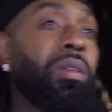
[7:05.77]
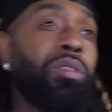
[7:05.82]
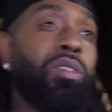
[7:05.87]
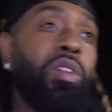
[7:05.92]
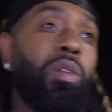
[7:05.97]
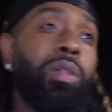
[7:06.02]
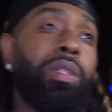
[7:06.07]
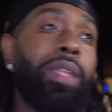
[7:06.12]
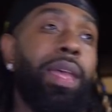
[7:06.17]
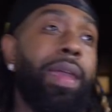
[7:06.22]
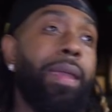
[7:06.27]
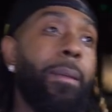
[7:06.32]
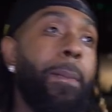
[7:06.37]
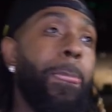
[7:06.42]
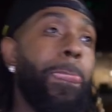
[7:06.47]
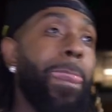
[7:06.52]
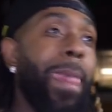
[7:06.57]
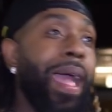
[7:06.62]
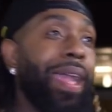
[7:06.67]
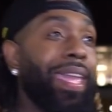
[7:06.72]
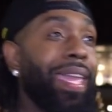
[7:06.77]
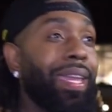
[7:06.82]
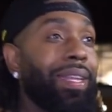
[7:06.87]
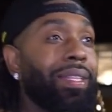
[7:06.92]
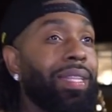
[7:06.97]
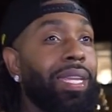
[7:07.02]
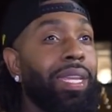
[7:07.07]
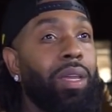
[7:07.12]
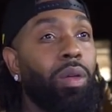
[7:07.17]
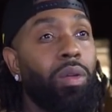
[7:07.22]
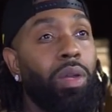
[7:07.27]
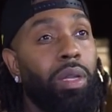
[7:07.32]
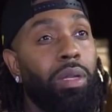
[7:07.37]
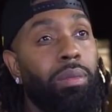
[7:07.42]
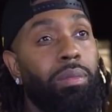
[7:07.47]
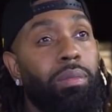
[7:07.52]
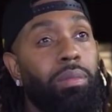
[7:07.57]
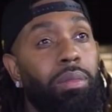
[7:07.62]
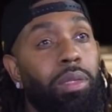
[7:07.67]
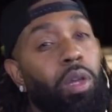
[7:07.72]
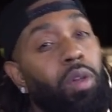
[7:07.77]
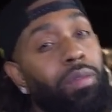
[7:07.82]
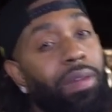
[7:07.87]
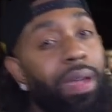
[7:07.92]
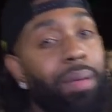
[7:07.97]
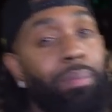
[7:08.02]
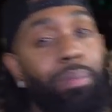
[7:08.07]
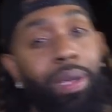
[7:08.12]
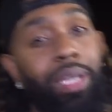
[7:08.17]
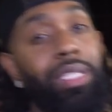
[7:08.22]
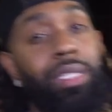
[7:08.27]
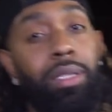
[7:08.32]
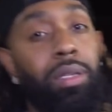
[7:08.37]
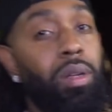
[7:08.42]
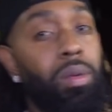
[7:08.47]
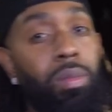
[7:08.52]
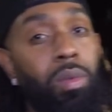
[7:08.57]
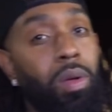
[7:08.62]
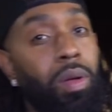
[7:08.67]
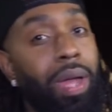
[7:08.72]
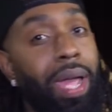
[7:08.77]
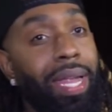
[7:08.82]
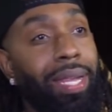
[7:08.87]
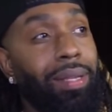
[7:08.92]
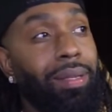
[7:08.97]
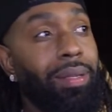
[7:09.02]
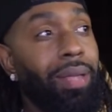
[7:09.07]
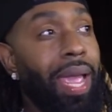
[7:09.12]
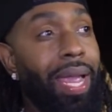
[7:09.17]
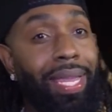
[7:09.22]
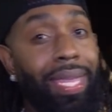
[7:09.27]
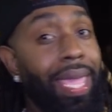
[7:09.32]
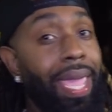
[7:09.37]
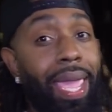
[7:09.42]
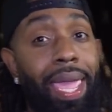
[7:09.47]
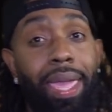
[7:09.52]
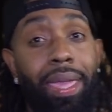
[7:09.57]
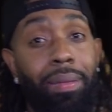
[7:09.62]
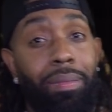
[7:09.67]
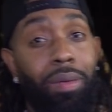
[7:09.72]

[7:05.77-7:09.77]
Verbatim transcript: So it's like, I can't think on a low vibration no more. I, I can't.